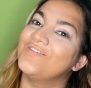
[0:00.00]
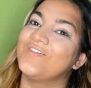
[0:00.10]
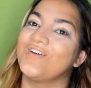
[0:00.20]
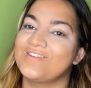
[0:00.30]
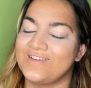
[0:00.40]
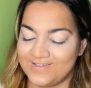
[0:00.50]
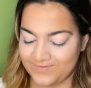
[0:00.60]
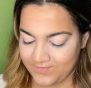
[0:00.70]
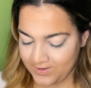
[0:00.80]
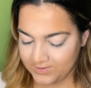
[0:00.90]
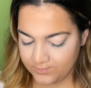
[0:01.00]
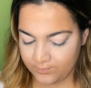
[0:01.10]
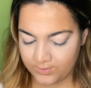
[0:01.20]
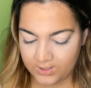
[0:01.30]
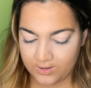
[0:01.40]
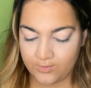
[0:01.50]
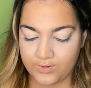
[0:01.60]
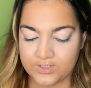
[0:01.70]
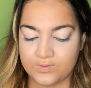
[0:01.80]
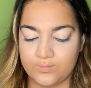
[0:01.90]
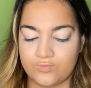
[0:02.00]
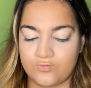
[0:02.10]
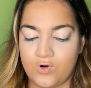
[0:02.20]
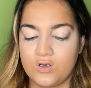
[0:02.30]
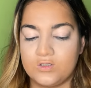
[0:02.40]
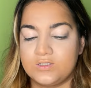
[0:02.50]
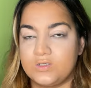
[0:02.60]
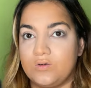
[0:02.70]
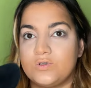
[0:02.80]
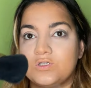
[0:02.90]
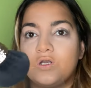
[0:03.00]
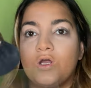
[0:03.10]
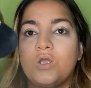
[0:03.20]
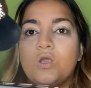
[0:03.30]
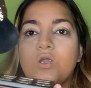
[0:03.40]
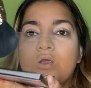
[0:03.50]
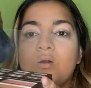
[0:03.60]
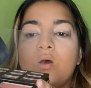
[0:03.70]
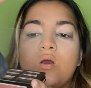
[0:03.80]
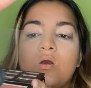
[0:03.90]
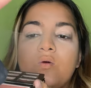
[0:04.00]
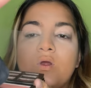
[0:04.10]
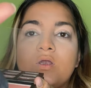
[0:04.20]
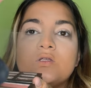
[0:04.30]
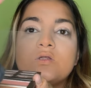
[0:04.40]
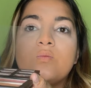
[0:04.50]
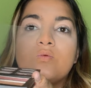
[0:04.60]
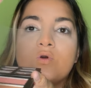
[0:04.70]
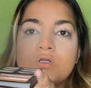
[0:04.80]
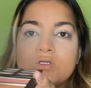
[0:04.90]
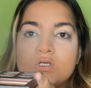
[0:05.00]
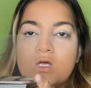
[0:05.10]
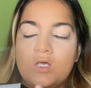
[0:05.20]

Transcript: First things first, we are going to bronze. So I'm just gonna go into the bronzer